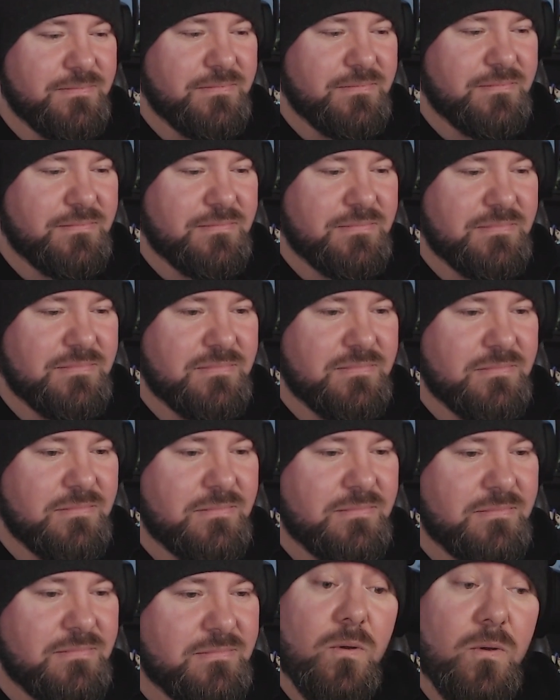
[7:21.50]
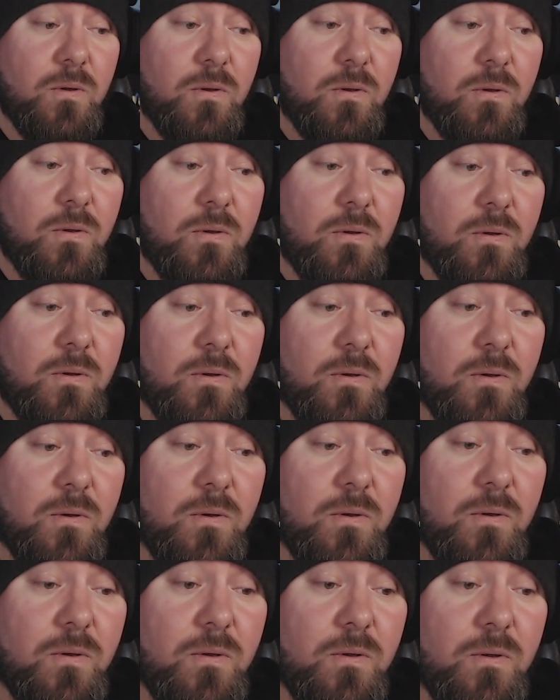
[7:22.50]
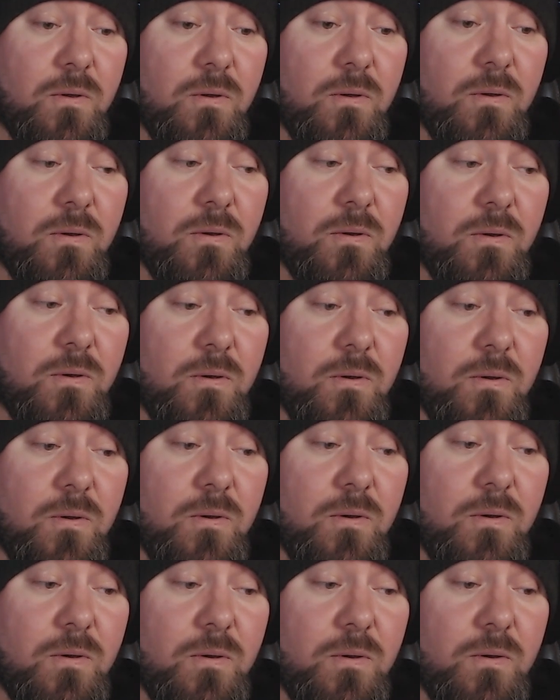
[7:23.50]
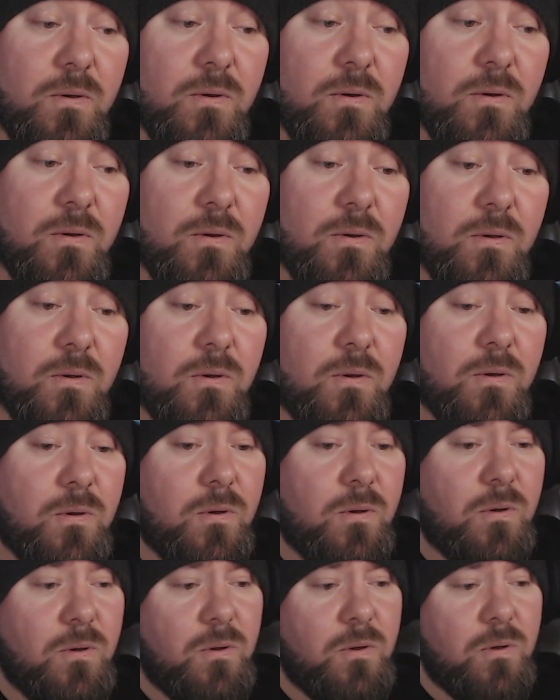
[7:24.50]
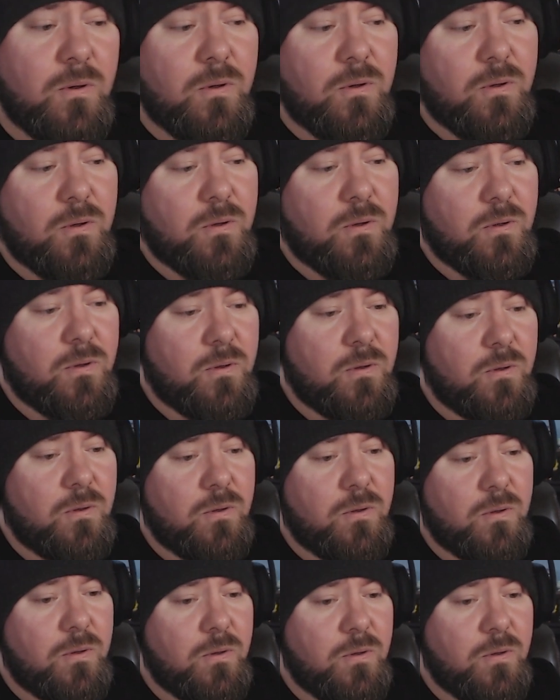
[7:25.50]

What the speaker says: Nothing is said.